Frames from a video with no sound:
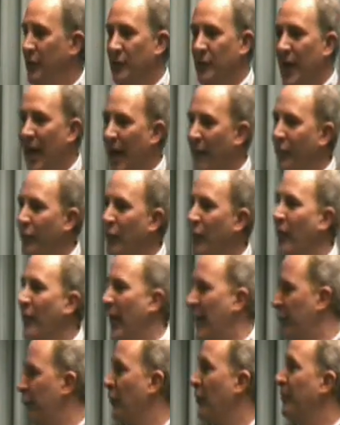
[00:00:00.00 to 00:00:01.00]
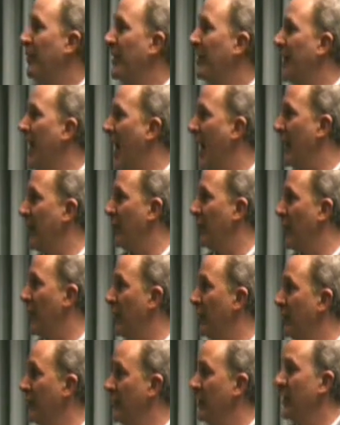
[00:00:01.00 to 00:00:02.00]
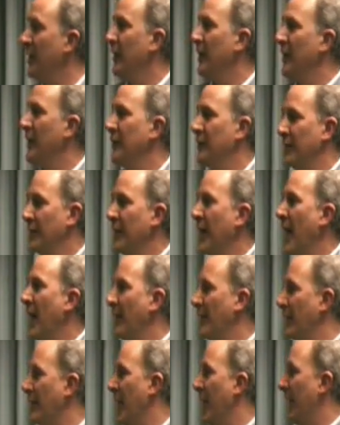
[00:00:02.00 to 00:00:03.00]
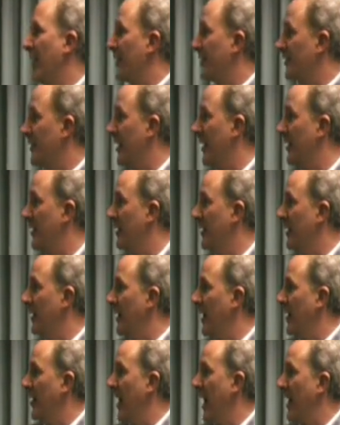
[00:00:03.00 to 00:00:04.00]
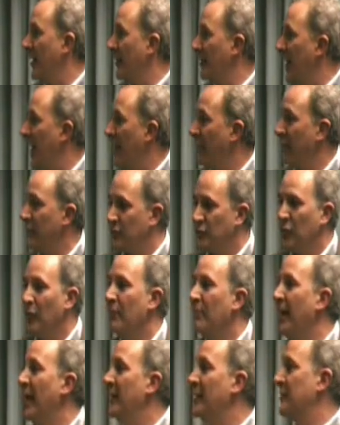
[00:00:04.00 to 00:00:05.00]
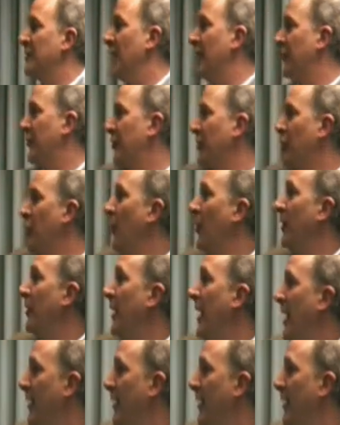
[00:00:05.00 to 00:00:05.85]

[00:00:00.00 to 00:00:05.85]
because, after all, that's where bin Laden was, and he's the guy that got us on 9/11, so it made sense to go